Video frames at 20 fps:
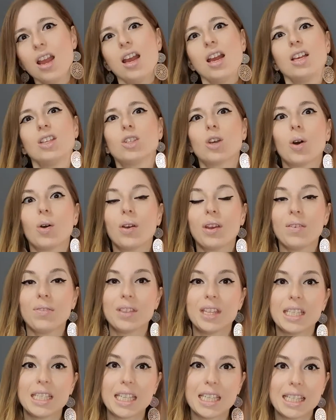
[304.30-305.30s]
So if
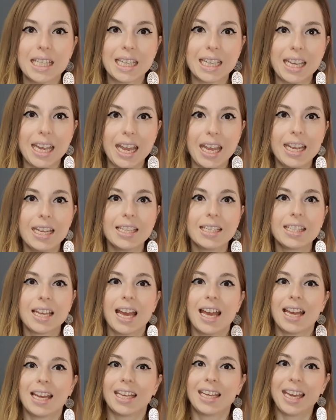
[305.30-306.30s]
this is the case,
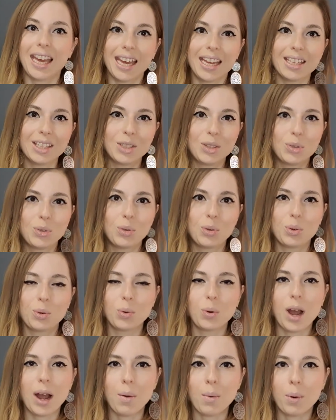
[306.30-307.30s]
head to
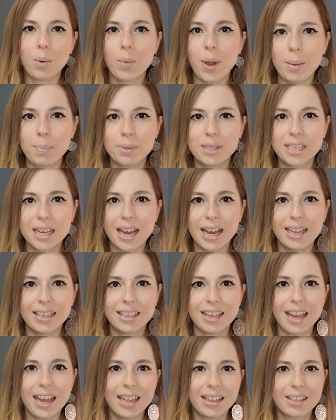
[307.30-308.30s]
our
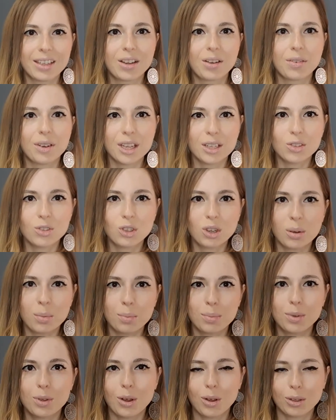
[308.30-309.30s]
website at
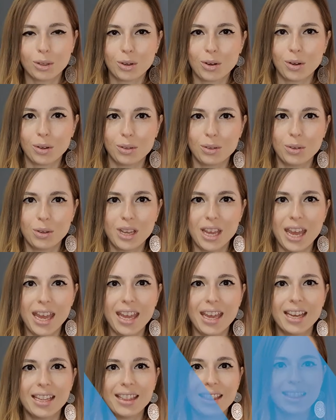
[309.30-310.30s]
careerjump.co.uk
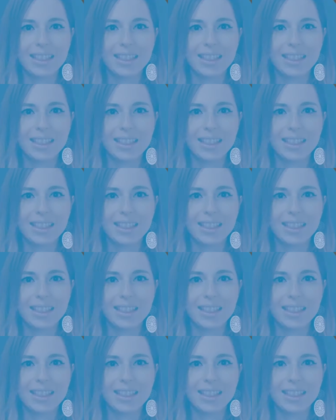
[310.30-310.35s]
and